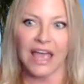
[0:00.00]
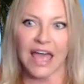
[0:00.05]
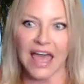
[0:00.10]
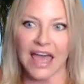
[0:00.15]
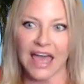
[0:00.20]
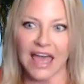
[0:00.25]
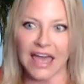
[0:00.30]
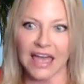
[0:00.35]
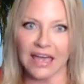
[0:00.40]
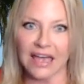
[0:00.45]

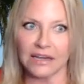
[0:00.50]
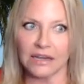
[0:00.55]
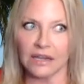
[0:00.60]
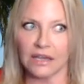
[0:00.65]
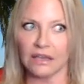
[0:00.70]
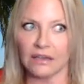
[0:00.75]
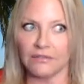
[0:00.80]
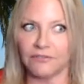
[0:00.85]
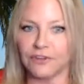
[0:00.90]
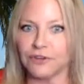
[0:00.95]
And
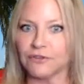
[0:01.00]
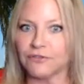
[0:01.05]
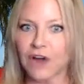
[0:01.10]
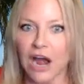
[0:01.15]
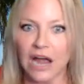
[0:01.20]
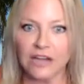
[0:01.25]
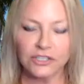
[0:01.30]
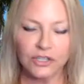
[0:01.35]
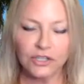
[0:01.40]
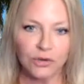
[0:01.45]
if you've
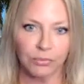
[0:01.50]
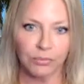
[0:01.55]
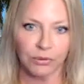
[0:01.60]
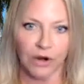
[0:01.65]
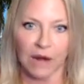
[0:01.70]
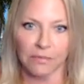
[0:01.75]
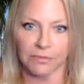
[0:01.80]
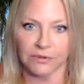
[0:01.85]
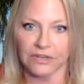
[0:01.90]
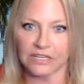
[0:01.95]
got two
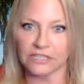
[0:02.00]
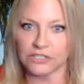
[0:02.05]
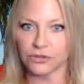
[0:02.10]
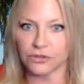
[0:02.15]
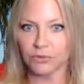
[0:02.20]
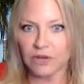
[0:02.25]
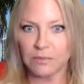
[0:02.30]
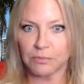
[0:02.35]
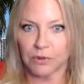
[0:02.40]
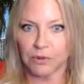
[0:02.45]
properties,
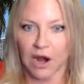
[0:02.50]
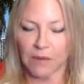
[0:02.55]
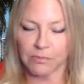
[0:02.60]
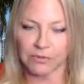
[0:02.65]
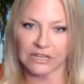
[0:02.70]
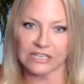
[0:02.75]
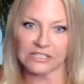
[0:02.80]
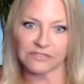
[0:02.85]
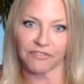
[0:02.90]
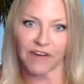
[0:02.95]
three
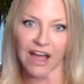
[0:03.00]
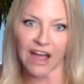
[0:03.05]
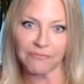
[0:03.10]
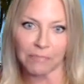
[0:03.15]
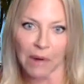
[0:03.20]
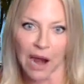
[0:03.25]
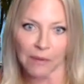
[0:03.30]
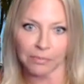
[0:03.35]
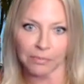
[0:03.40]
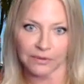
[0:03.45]
properties,
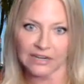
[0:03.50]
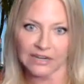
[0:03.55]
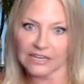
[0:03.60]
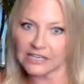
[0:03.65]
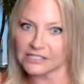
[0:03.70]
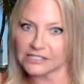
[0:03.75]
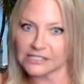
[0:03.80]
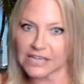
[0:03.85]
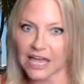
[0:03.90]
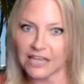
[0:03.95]
five
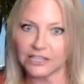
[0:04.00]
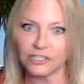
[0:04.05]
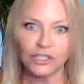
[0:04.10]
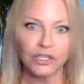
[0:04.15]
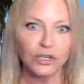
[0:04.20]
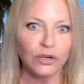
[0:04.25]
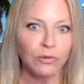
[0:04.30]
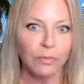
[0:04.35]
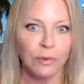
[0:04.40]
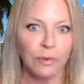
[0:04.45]
properties, and
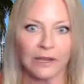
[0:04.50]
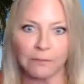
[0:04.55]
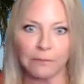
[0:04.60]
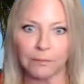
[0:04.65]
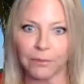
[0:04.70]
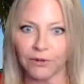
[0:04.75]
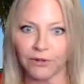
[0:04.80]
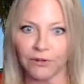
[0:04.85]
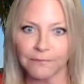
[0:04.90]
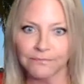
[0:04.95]
two
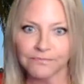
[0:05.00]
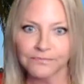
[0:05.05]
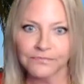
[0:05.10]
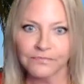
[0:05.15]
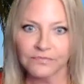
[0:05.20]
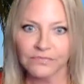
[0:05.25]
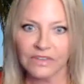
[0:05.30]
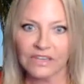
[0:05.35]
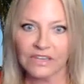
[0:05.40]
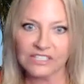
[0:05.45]
people
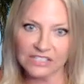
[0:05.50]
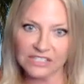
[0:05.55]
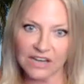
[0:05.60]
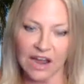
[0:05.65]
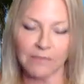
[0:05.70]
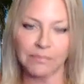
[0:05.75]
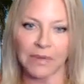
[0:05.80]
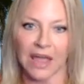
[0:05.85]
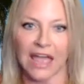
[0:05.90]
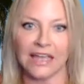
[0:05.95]

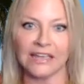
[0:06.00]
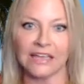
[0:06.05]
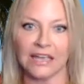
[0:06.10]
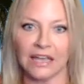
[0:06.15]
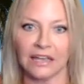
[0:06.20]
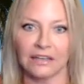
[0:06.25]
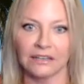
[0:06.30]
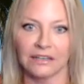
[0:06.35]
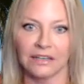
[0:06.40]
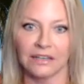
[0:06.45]
stop
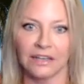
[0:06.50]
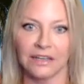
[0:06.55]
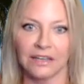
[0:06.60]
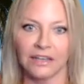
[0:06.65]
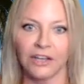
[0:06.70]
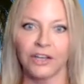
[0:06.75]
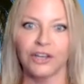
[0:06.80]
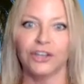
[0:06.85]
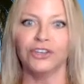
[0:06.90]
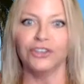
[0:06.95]
paying,
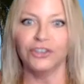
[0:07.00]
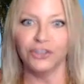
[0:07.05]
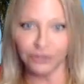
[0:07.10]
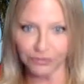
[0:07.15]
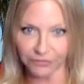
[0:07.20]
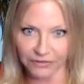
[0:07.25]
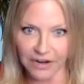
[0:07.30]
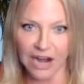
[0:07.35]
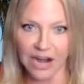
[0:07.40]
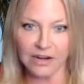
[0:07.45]

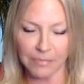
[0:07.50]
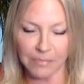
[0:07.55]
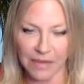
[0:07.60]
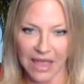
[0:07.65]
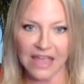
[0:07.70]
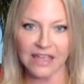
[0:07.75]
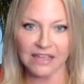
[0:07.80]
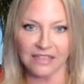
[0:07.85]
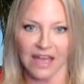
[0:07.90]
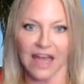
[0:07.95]
you've got to
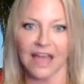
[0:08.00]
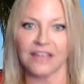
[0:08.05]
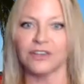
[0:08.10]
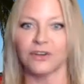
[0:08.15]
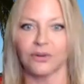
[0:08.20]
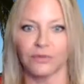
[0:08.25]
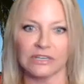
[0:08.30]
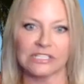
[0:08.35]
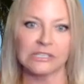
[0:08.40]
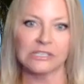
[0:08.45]
pay that.
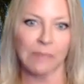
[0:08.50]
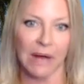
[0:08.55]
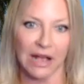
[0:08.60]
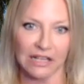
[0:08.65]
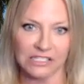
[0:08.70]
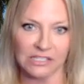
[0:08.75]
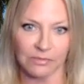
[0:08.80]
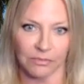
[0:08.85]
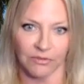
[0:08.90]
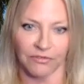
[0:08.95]
You're
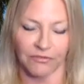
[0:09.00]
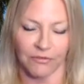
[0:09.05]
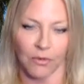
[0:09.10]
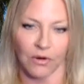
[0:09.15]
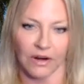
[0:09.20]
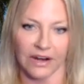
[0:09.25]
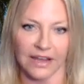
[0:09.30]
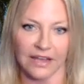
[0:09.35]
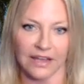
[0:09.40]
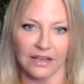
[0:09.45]
responsible
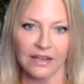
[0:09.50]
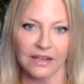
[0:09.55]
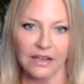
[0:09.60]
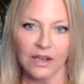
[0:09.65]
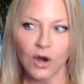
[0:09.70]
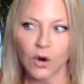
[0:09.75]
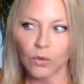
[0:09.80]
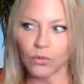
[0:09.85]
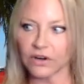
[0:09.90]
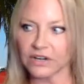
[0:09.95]
for it.
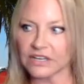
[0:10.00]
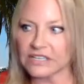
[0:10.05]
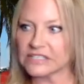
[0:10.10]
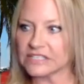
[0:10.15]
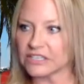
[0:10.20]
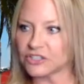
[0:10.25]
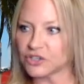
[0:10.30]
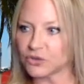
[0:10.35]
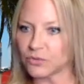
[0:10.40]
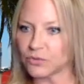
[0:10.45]
Or in a
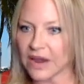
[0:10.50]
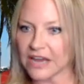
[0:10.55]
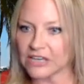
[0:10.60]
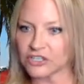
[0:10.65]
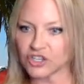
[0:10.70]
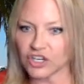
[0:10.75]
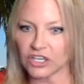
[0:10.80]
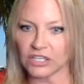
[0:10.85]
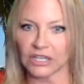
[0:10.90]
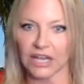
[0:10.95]

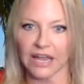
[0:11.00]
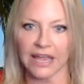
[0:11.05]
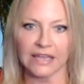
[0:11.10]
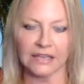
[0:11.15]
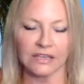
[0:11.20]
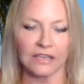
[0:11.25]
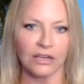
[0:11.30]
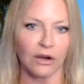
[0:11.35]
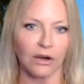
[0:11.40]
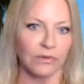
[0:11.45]
situation like,
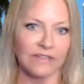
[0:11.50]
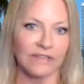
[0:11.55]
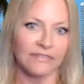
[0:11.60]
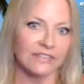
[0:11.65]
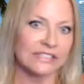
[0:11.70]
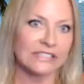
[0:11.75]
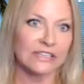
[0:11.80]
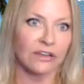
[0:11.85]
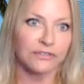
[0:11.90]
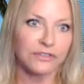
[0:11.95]

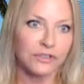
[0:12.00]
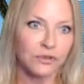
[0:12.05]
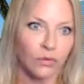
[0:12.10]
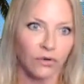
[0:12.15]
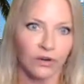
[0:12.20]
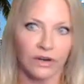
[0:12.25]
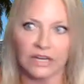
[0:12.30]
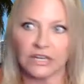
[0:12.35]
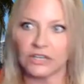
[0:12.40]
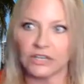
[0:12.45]
even self
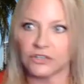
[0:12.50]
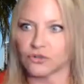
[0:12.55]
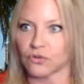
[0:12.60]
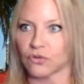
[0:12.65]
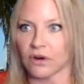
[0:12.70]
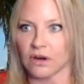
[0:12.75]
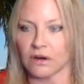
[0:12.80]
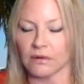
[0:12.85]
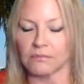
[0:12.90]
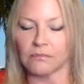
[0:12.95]
storage
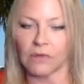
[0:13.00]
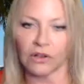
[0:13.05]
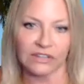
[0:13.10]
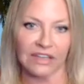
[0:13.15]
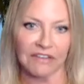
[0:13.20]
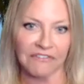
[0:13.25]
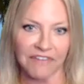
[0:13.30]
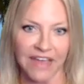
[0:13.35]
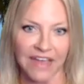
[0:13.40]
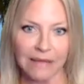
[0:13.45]
or
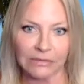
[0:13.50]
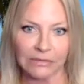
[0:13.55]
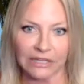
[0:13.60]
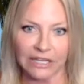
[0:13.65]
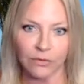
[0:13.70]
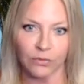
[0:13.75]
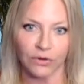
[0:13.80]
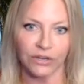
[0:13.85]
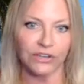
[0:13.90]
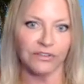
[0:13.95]

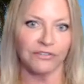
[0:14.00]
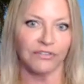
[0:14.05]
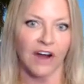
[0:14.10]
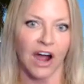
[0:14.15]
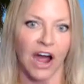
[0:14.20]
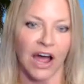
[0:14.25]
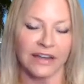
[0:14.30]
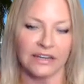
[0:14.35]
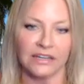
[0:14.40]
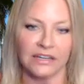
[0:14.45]
multifamily where you've
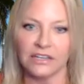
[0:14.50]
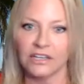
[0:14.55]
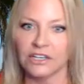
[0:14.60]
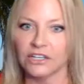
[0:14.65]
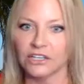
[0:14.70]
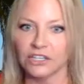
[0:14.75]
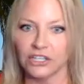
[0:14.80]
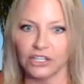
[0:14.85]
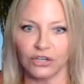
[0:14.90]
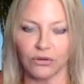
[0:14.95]
got,
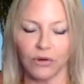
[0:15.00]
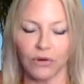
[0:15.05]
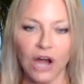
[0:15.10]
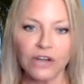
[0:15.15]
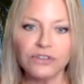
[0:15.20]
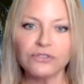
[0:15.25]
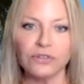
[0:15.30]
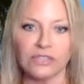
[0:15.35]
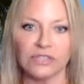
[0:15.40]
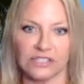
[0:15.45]

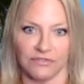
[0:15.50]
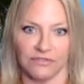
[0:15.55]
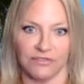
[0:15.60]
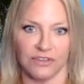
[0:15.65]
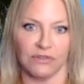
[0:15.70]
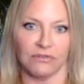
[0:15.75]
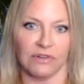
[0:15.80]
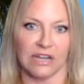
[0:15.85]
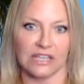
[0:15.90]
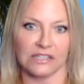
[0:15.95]
hundreds of
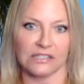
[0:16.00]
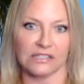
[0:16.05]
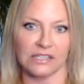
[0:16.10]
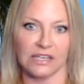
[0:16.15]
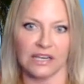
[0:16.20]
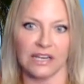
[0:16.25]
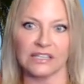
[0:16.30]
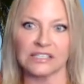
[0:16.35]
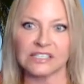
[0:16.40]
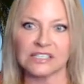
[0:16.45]
units.
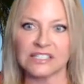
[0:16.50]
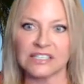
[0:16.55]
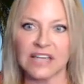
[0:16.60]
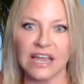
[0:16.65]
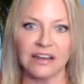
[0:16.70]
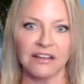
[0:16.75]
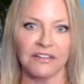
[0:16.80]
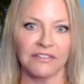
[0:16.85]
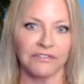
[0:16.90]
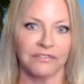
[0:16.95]
And
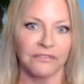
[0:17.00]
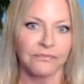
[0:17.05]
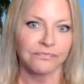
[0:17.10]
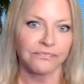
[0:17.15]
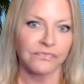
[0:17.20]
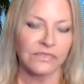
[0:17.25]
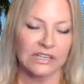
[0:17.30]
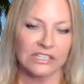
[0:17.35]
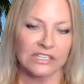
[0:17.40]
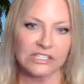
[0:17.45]
instead of
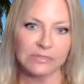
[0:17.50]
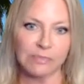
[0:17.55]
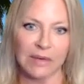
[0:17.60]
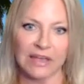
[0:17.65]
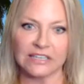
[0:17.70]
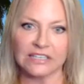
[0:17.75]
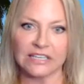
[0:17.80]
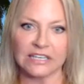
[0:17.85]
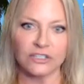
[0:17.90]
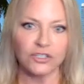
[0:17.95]

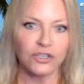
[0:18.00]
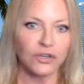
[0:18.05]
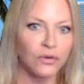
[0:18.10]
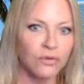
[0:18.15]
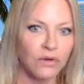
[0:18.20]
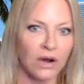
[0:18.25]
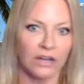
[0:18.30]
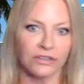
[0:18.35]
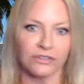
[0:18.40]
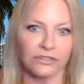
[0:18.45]
spending
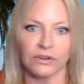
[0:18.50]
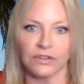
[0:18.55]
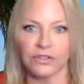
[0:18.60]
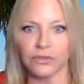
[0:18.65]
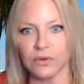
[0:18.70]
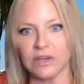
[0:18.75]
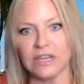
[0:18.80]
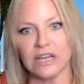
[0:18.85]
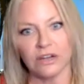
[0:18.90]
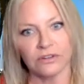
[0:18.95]
200,
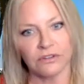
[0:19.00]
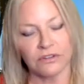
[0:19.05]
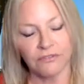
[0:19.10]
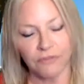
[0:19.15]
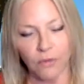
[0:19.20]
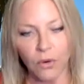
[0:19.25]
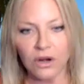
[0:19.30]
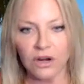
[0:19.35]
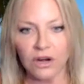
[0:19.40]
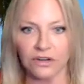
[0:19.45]
300,
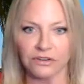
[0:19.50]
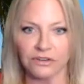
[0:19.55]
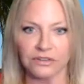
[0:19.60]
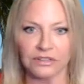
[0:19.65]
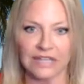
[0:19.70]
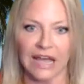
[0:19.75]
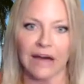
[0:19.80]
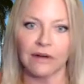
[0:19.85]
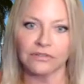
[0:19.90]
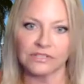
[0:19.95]

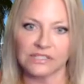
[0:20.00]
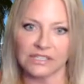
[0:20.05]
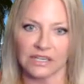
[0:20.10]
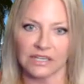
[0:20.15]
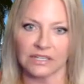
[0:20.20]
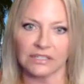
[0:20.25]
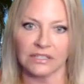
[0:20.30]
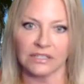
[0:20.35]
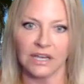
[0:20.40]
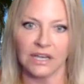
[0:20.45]

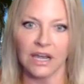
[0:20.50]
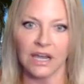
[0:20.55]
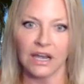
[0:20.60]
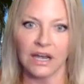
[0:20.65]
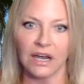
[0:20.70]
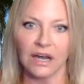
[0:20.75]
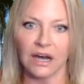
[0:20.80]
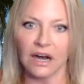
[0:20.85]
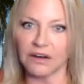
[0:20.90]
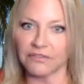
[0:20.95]
400,000
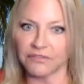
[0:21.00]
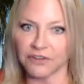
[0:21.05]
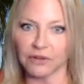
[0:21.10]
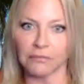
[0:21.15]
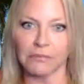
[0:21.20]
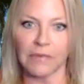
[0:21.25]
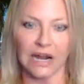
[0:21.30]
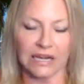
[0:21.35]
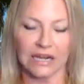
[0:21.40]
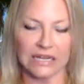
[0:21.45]
of
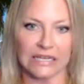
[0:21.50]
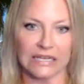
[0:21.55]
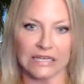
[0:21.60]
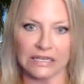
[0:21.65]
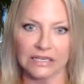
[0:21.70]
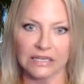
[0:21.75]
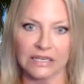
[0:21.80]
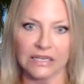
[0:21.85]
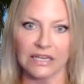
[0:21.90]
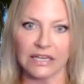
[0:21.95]
your
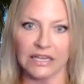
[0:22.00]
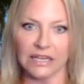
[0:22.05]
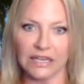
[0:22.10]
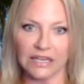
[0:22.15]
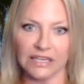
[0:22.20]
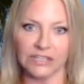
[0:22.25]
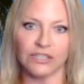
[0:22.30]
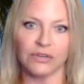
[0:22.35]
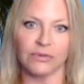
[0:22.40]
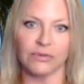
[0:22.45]
money
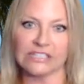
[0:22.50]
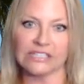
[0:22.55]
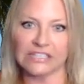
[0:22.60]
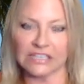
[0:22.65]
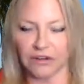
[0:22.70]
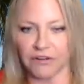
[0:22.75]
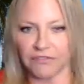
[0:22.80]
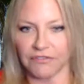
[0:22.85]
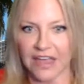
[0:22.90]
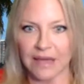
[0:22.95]
into a
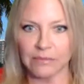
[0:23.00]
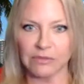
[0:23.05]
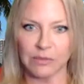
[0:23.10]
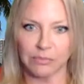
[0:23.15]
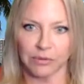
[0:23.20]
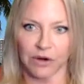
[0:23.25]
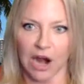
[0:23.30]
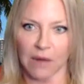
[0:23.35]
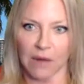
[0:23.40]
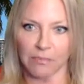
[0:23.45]
single family
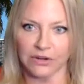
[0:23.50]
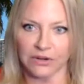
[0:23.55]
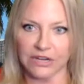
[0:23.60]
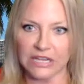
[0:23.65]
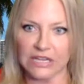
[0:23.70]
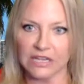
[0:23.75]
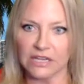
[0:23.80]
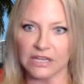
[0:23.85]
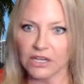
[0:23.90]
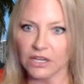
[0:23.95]

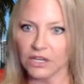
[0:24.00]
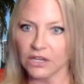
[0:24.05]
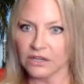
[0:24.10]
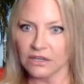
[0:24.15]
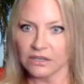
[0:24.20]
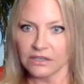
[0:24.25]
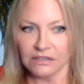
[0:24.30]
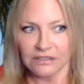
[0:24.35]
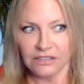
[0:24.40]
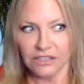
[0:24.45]
property,
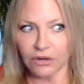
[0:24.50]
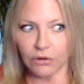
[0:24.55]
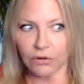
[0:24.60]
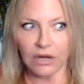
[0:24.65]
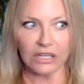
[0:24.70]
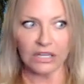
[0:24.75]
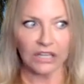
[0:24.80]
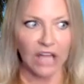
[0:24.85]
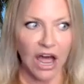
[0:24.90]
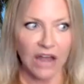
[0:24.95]

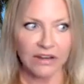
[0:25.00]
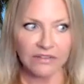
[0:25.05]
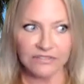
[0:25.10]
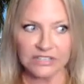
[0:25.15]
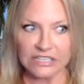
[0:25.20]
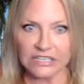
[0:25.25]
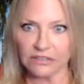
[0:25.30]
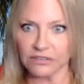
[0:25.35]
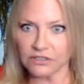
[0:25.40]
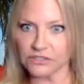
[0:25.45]
a lot of
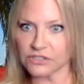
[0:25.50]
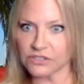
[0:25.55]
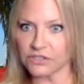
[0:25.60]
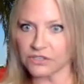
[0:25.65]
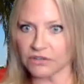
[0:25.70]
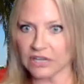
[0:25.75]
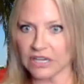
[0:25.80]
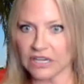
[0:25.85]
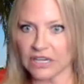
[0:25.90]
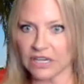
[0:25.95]
deals you
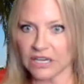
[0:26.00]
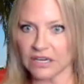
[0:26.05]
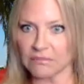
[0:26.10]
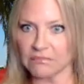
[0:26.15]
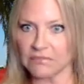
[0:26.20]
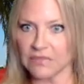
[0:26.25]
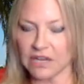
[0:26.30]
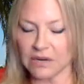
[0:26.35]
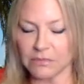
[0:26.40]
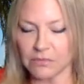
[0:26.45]
can get a
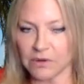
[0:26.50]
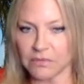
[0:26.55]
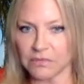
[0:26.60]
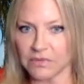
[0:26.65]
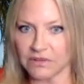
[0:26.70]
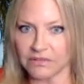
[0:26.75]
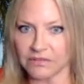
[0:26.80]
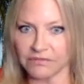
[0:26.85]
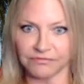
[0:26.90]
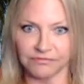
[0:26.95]
minimum
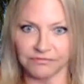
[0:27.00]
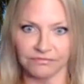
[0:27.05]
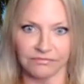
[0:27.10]
of